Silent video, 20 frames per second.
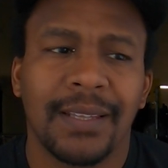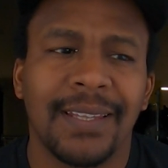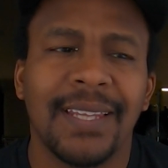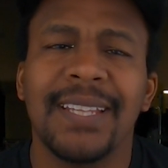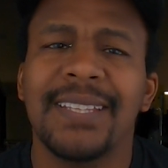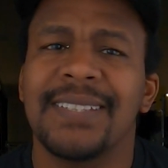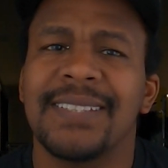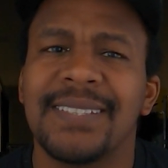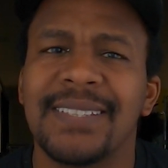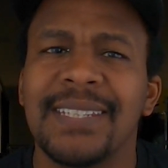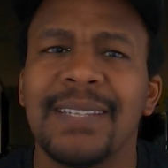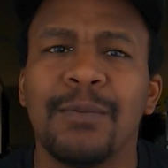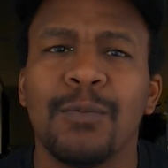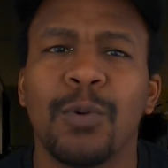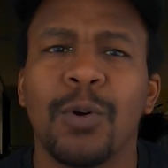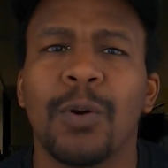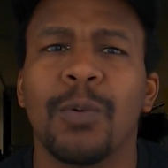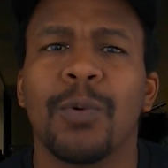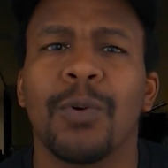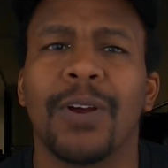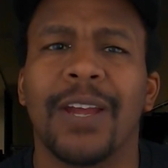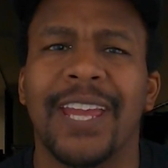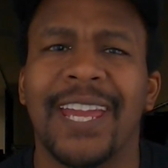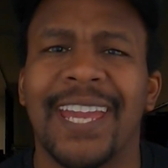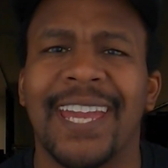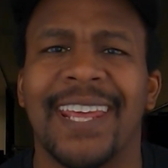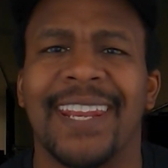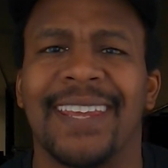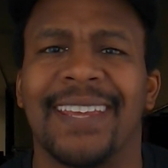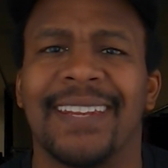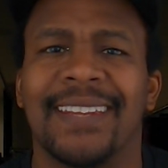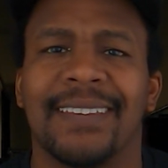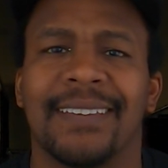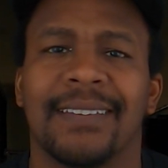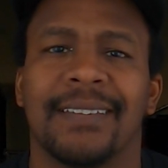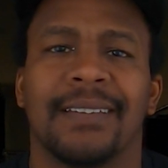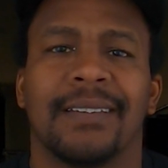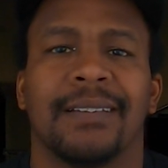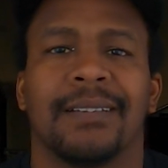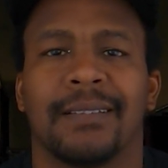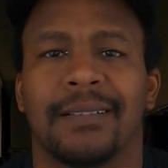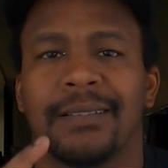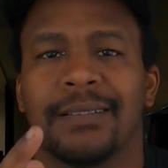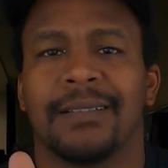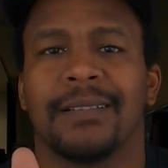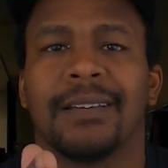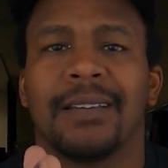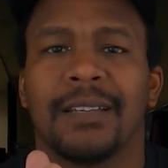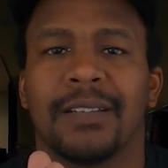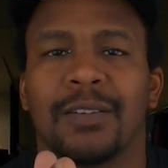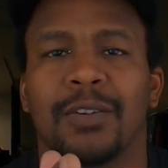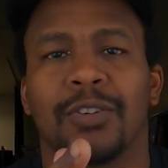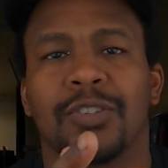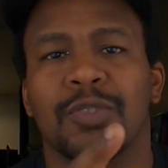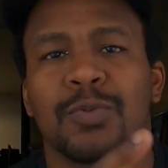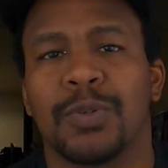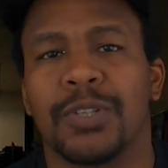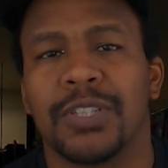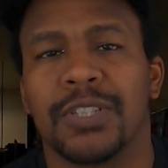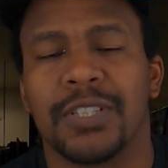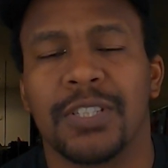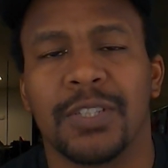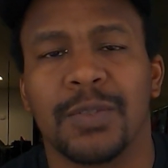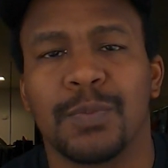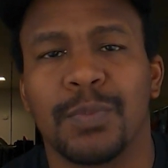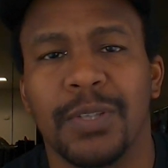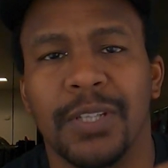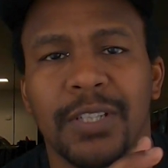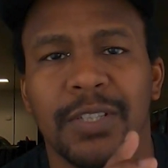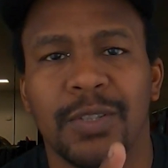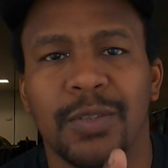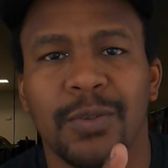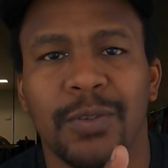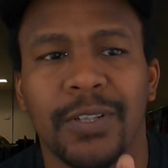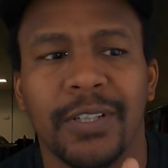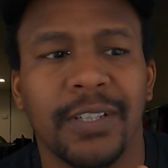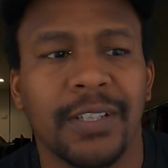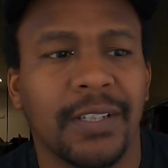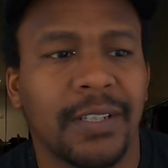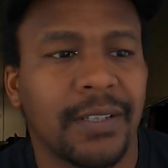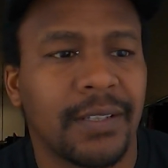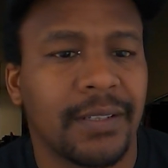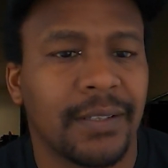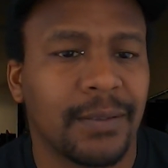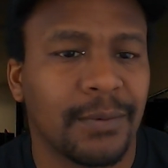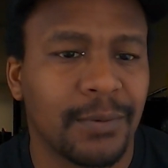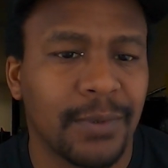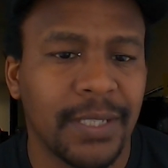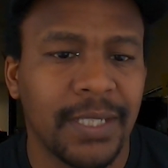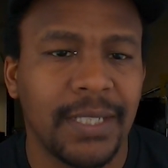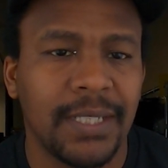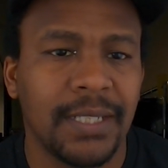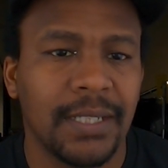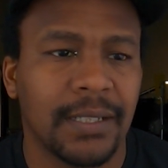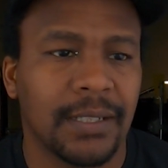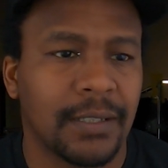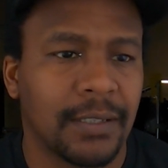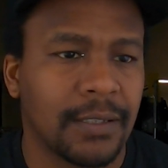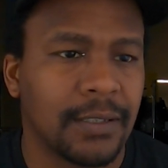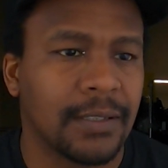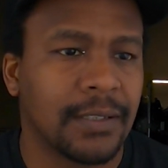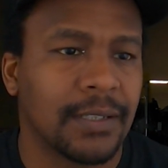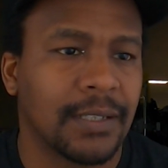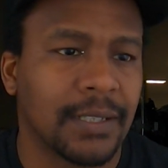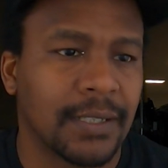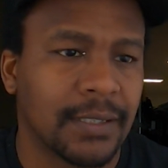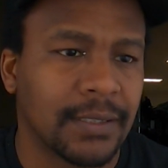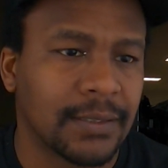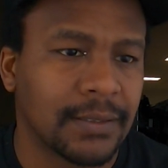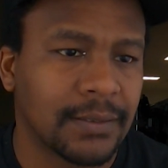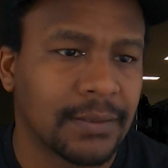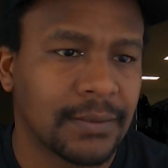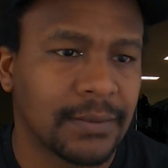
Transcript: let's see where we're headed. I'm gonna switch to split screen here. We are